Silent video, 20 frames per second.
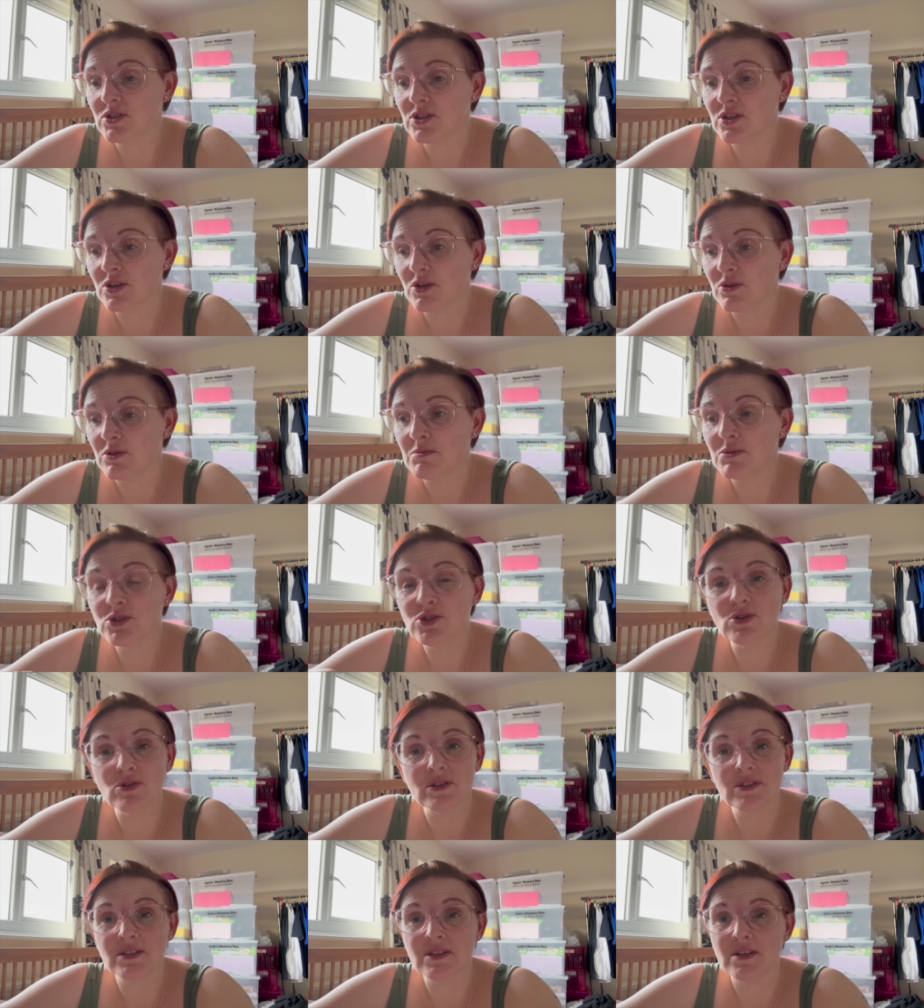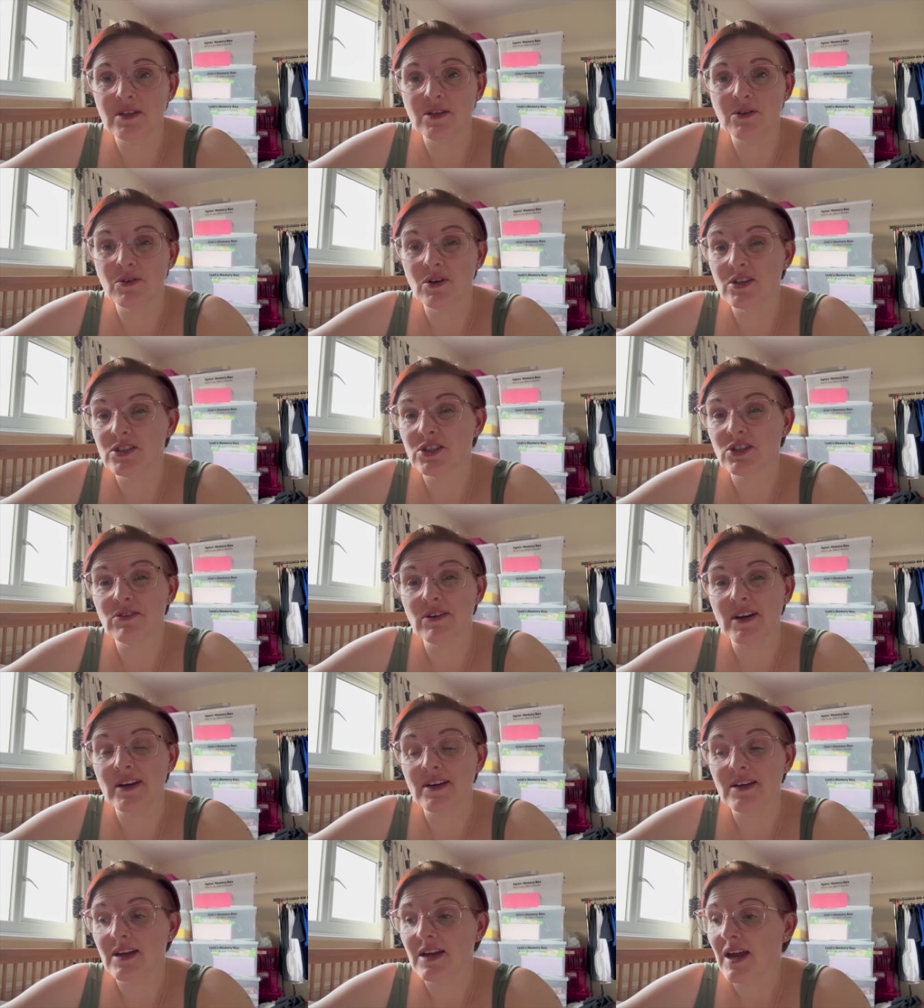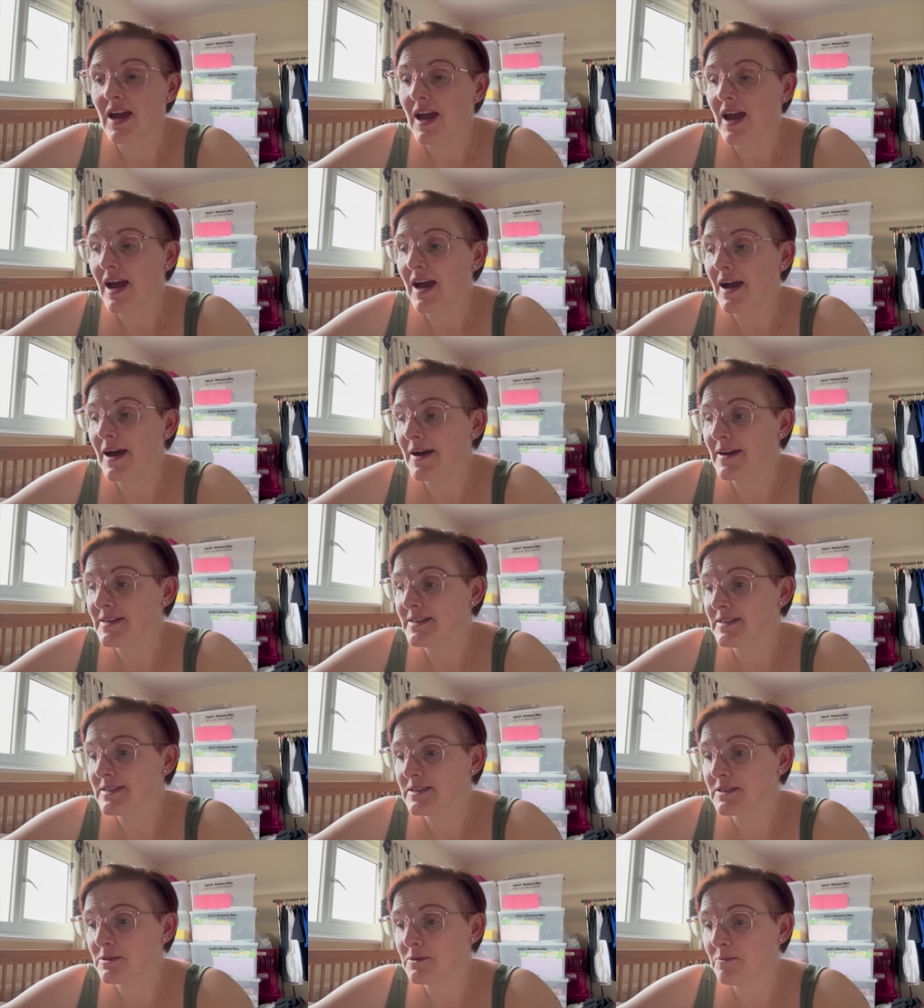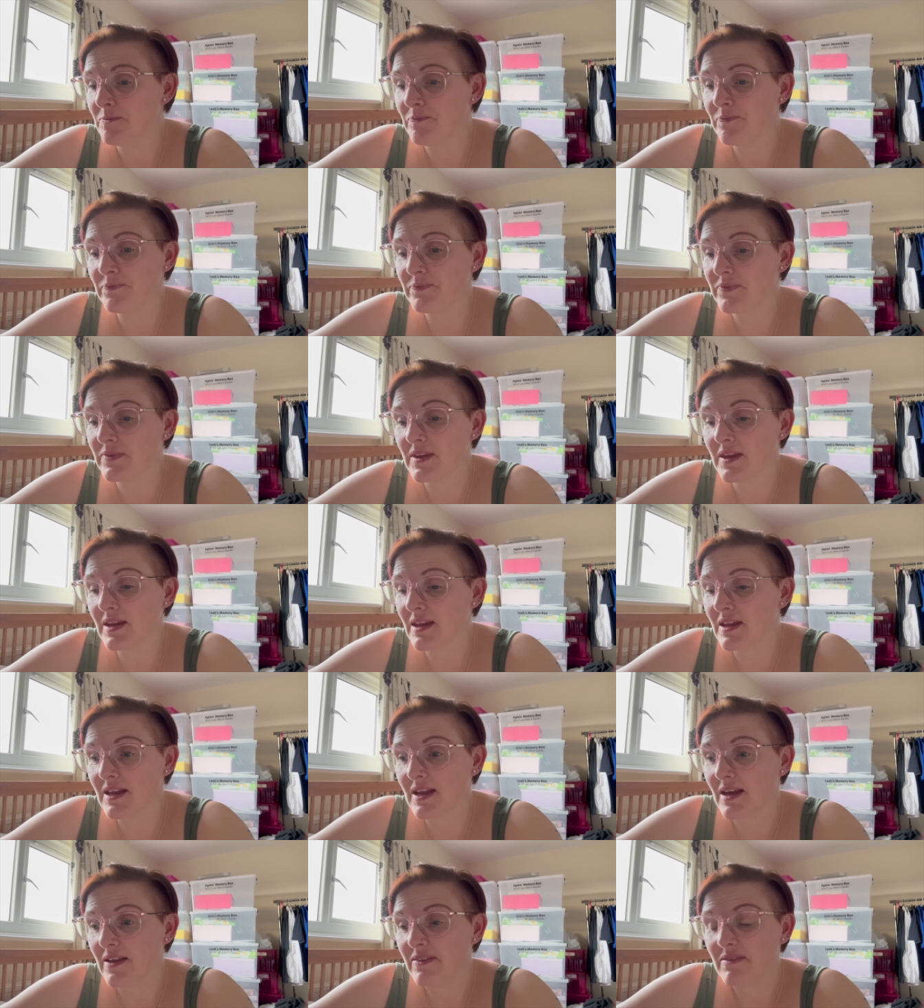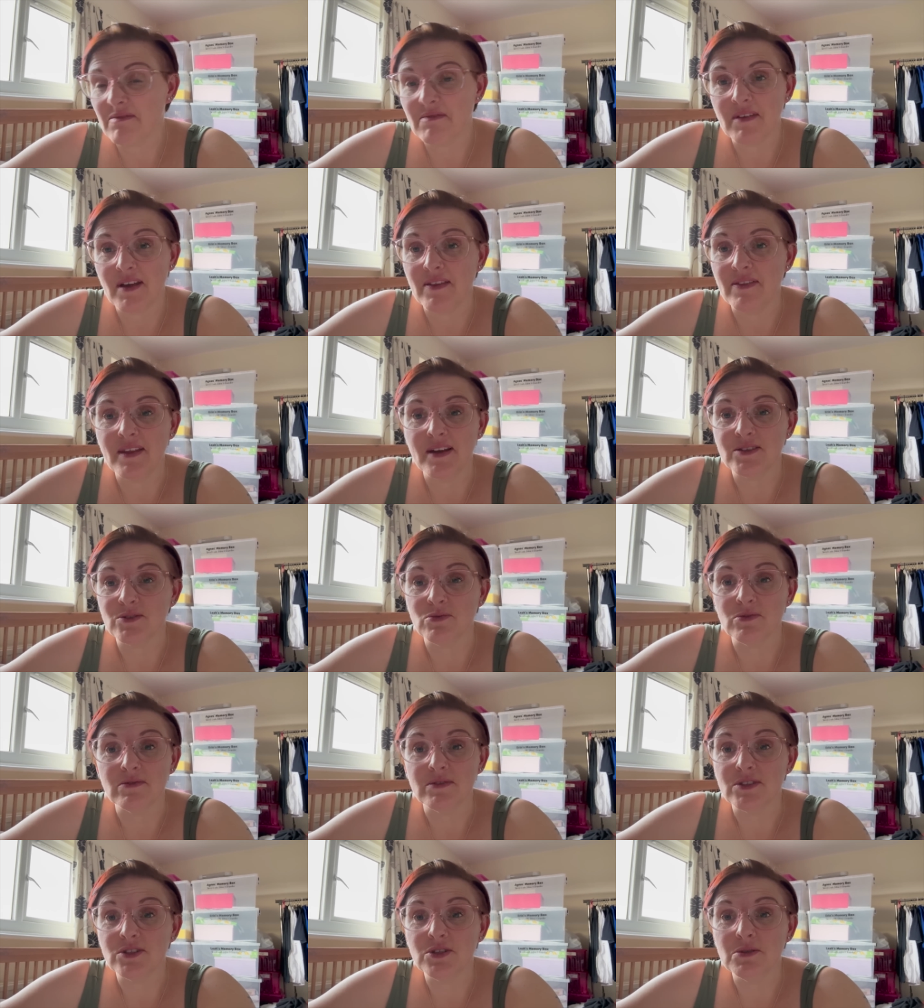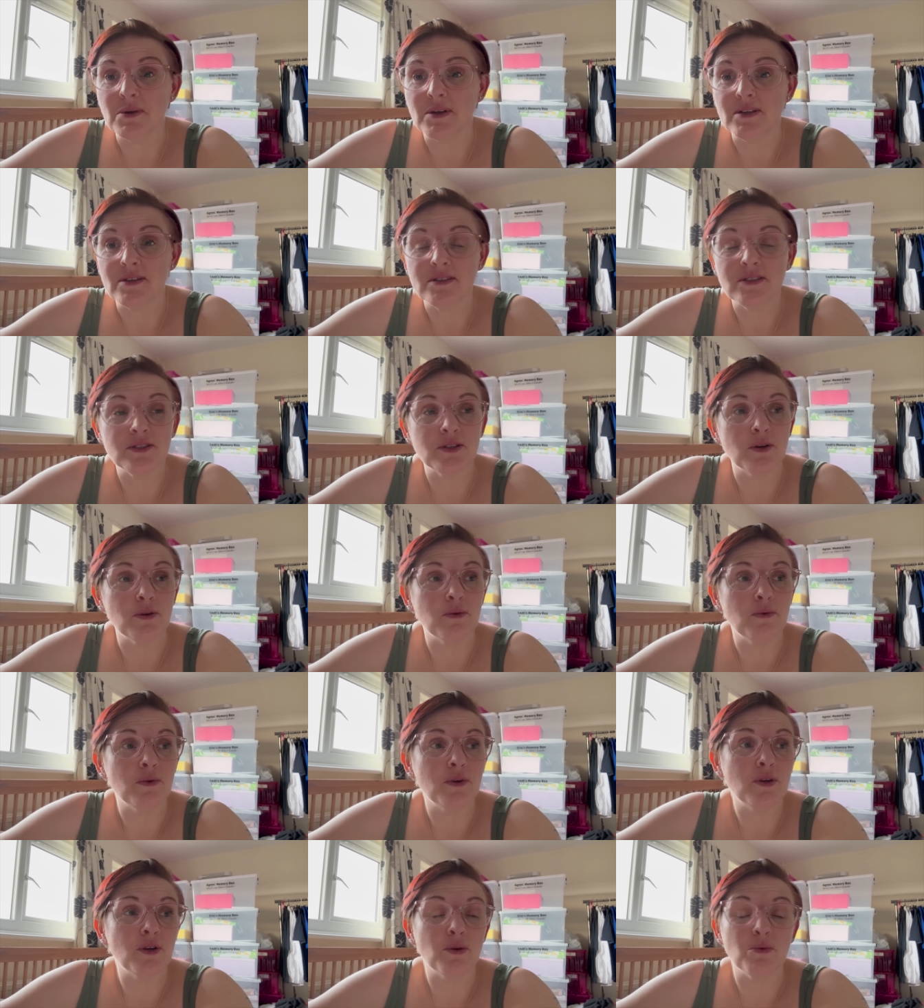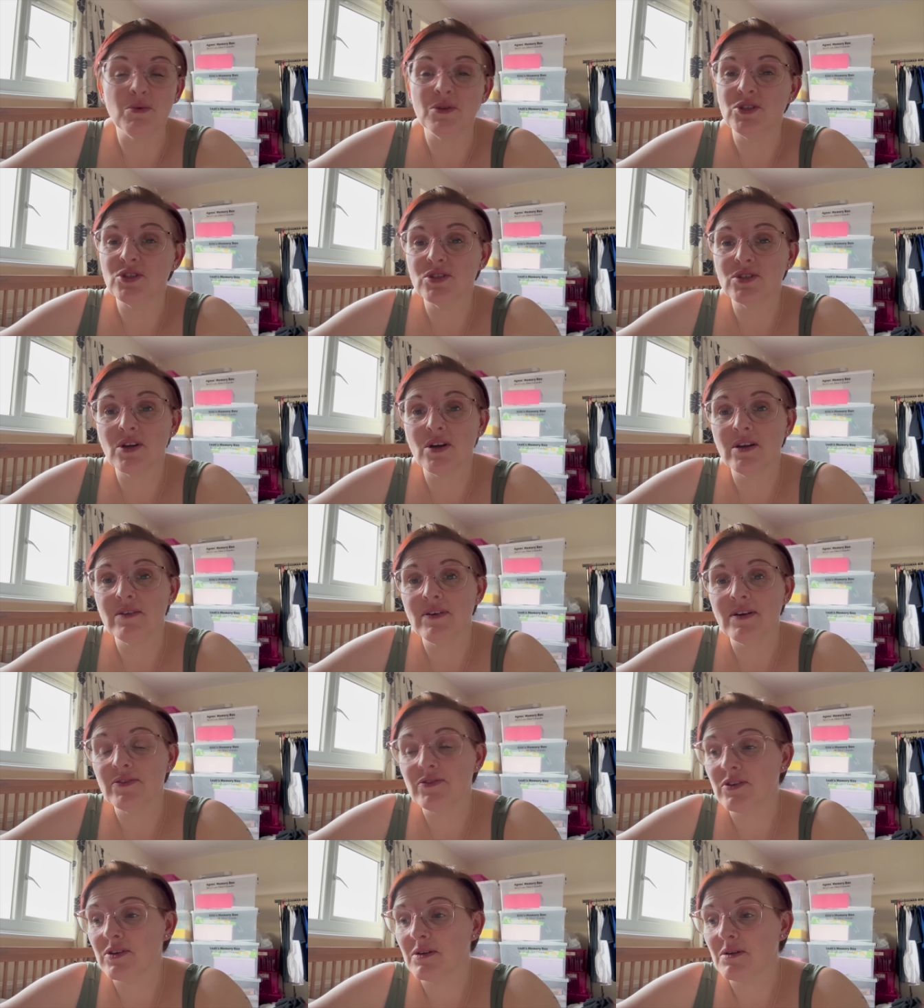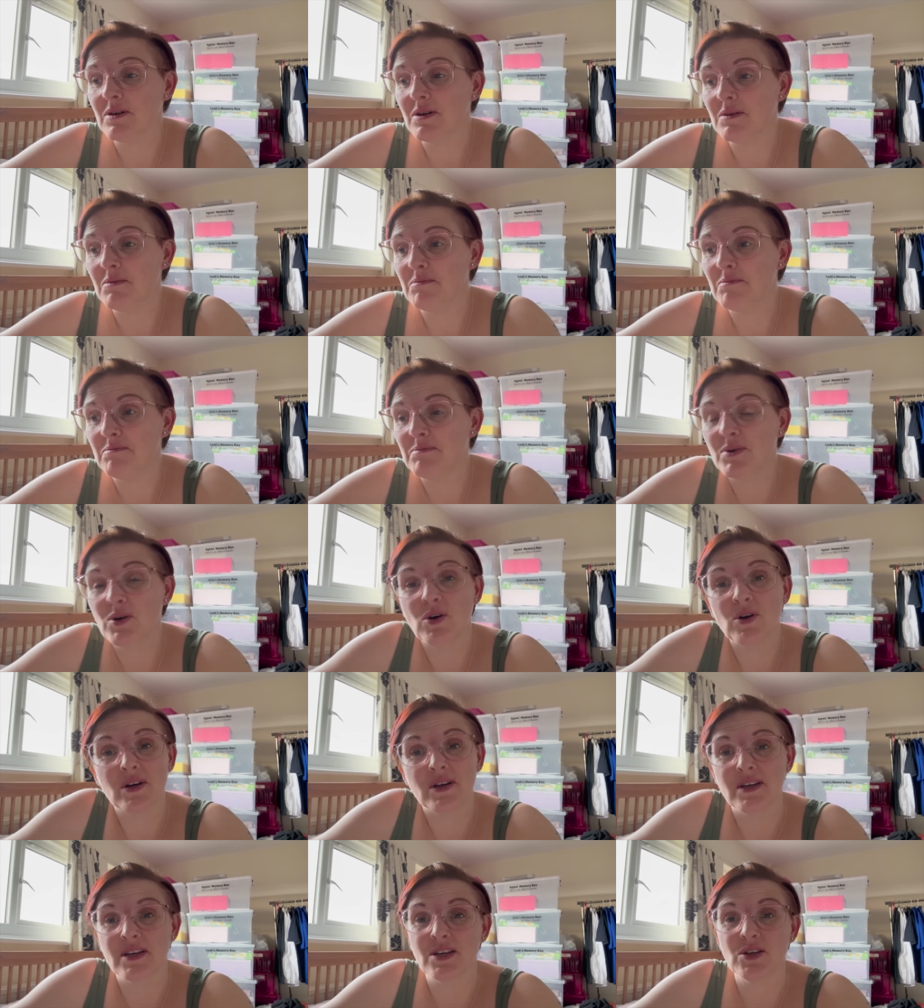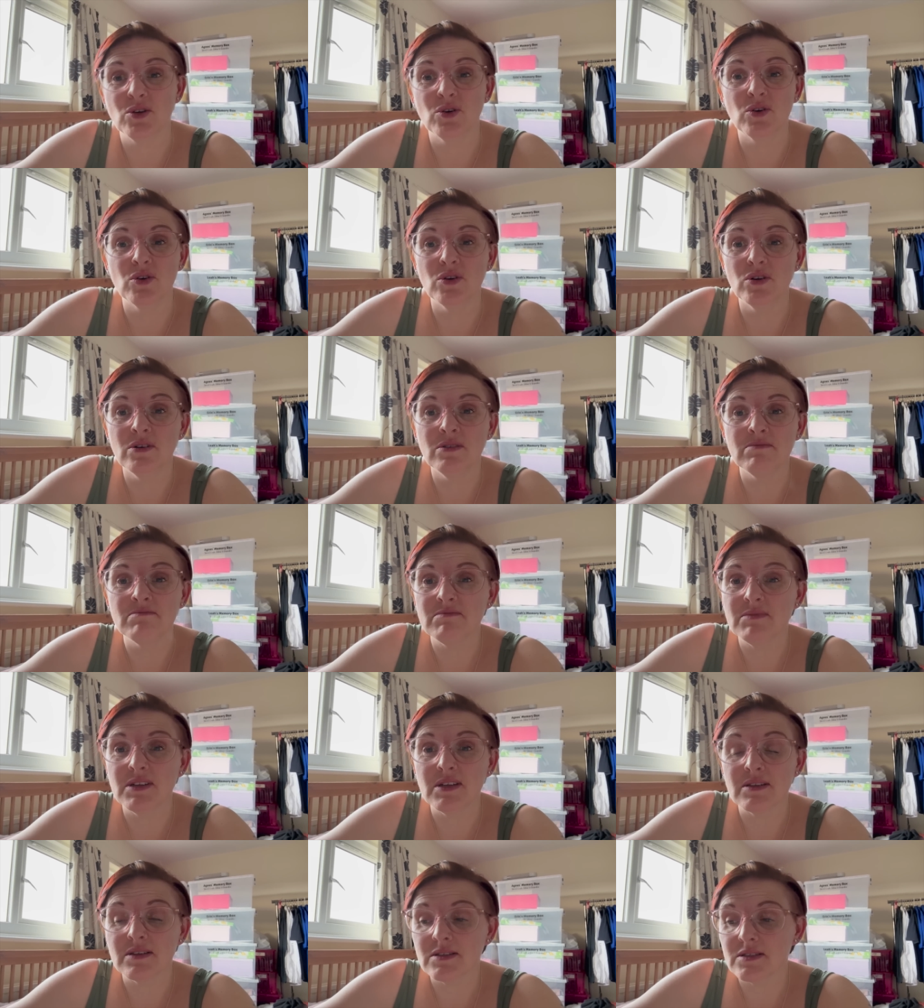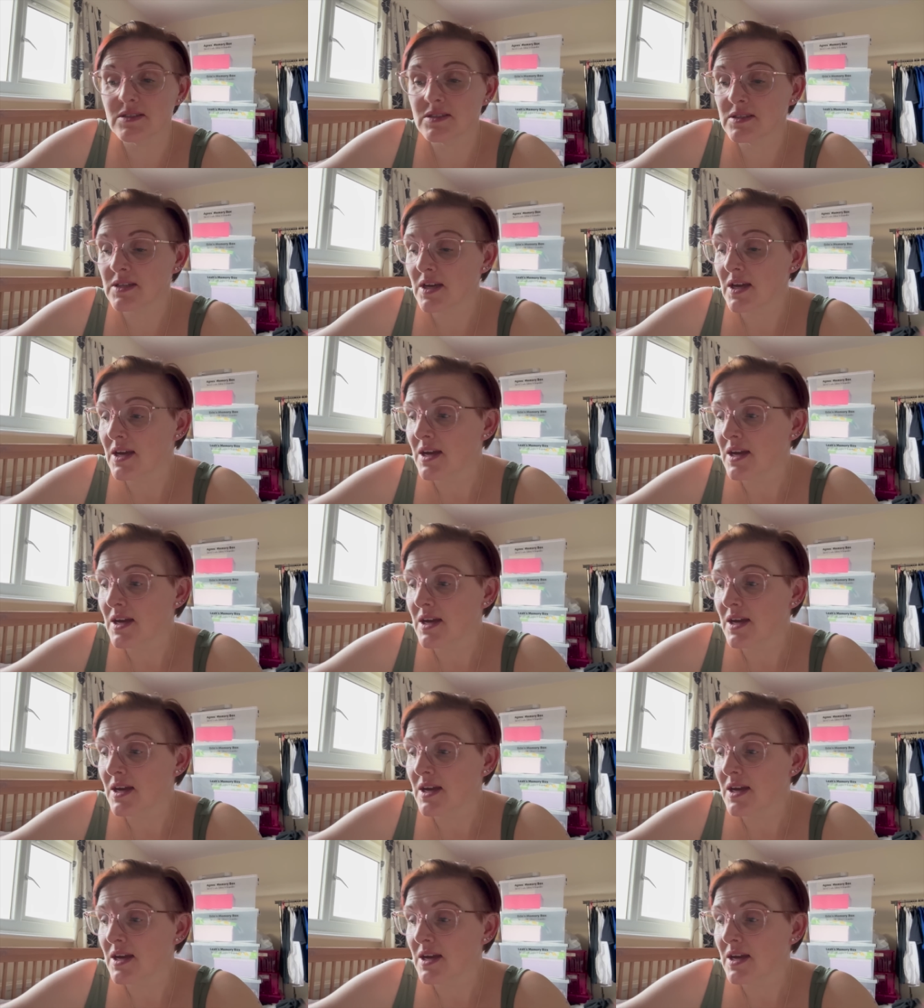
you know the majority of you guys are great and and and that's all there is to it so you know we just kind of have to block and ignore the others